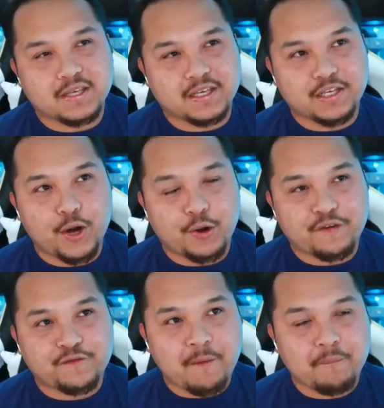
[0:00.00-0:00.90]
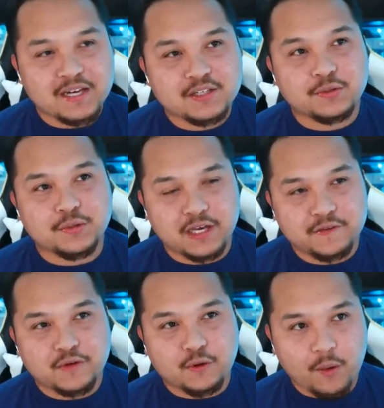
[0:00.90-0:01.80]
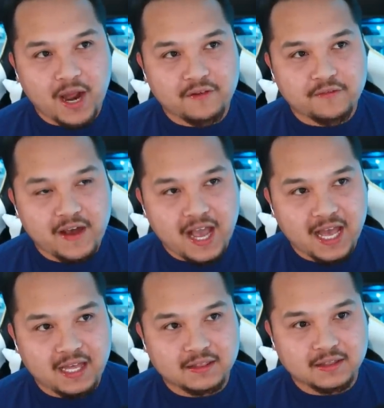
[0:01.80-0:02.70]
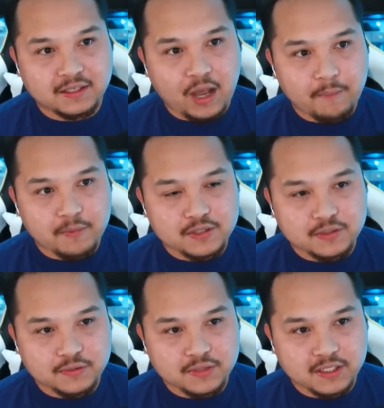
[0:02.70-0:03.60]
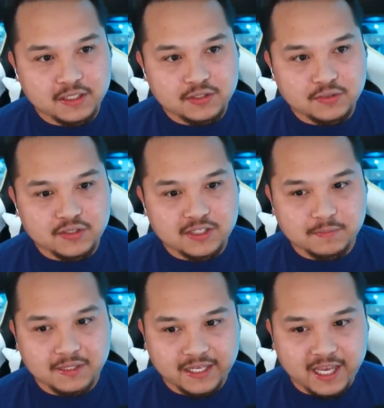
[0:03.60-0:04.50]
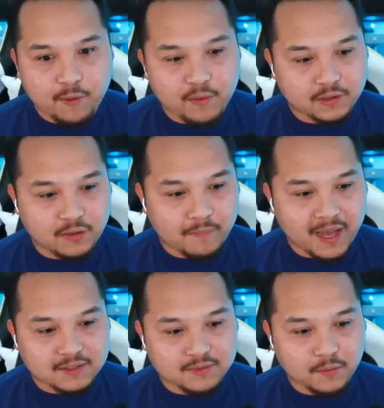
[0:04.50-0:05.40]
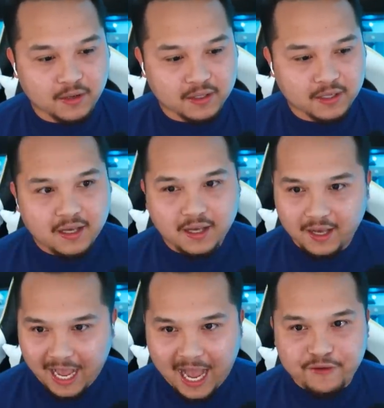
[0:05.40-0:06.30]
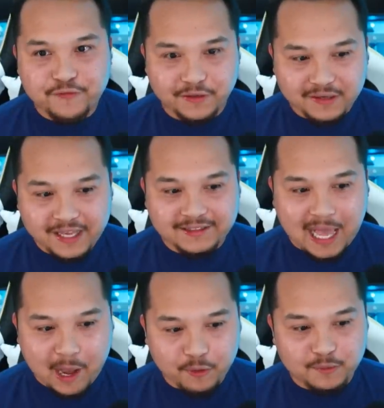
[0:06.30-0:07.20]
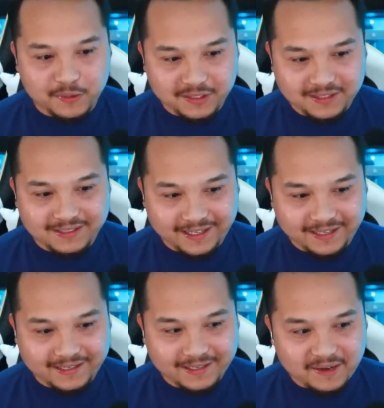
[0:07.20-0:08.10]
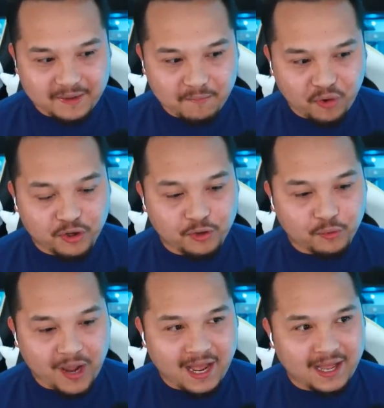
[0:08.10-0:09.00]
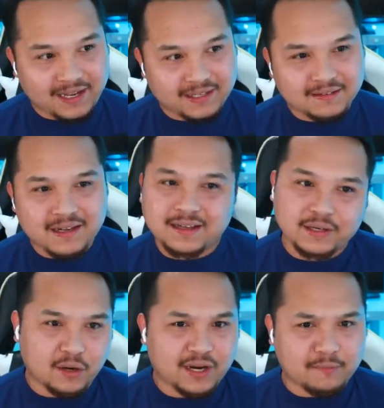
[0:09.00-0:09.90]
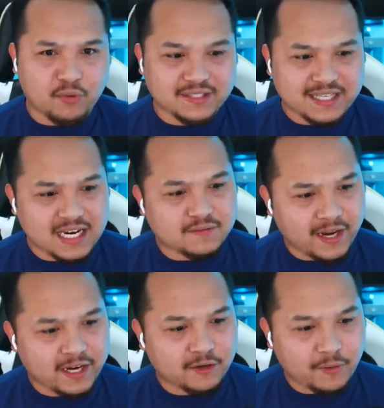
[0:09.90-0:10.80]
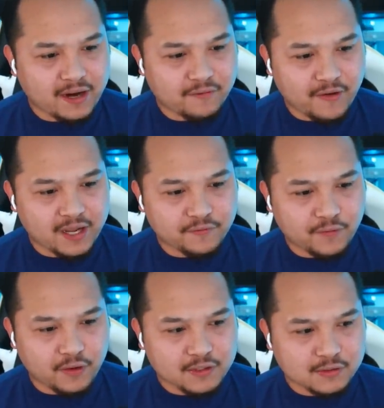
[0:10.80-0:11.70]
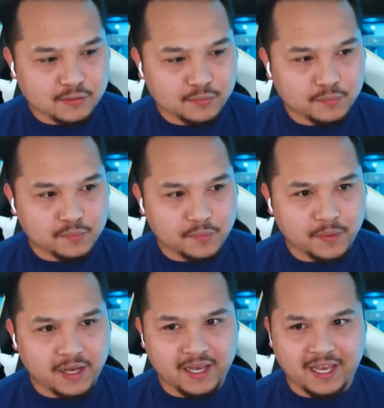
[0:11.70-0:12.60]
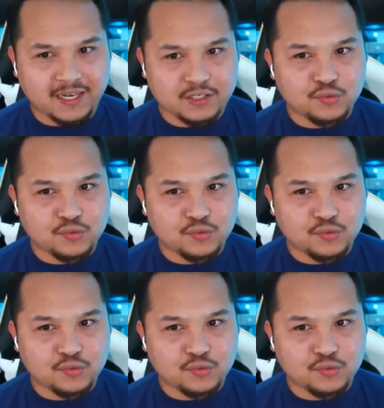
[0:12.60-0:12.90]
you know, if I bet you if your wife had the opportunity to just be like, hey, I want to go back to work. I feel like that would be like more, gra uh, you know, like more satisfying and gratifying for her too. Uh, and you